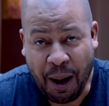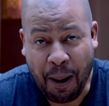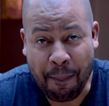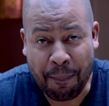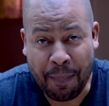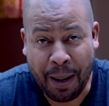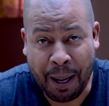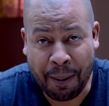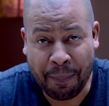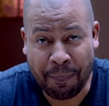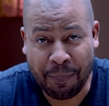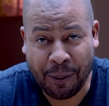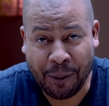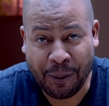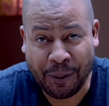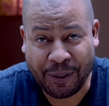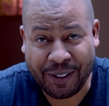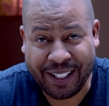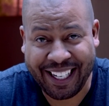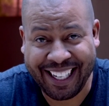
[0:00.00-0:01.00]

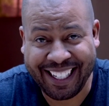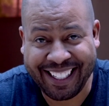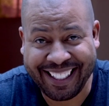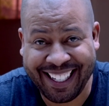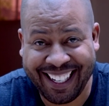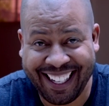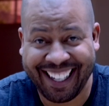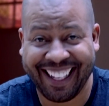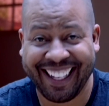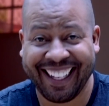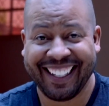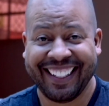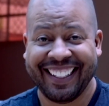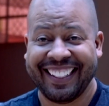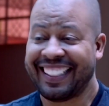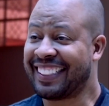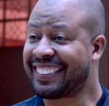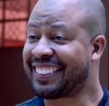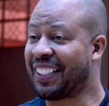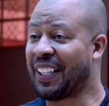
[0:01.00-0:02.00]
Mambo, Kenya.
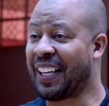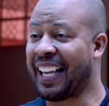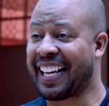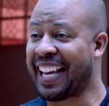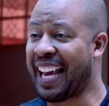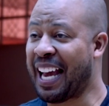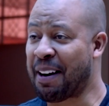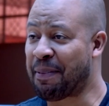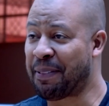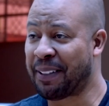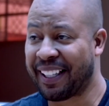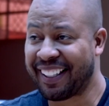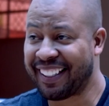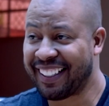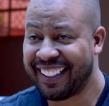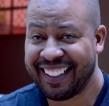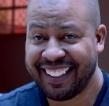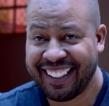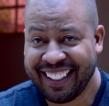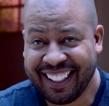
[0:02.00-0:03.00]
That's all I got,
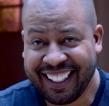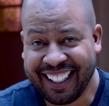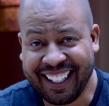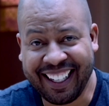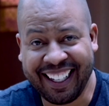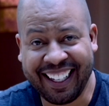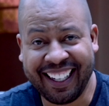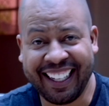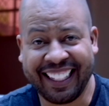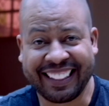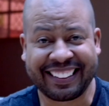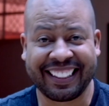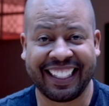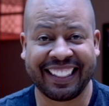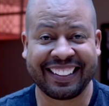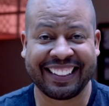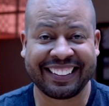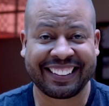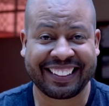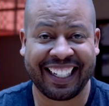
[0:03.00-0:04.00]
brother.
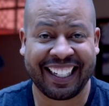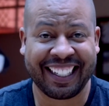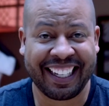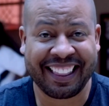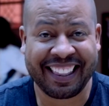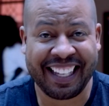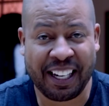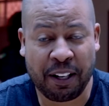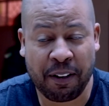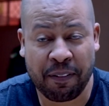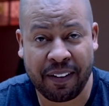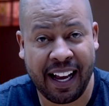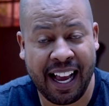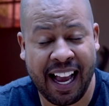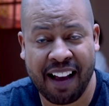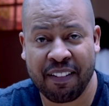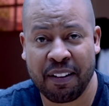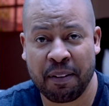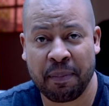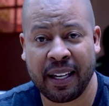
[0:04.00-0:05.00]
Asante Sana, thank you for
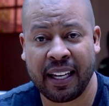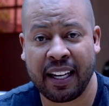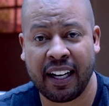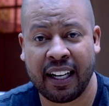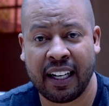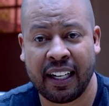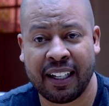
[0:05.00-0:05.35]
having me.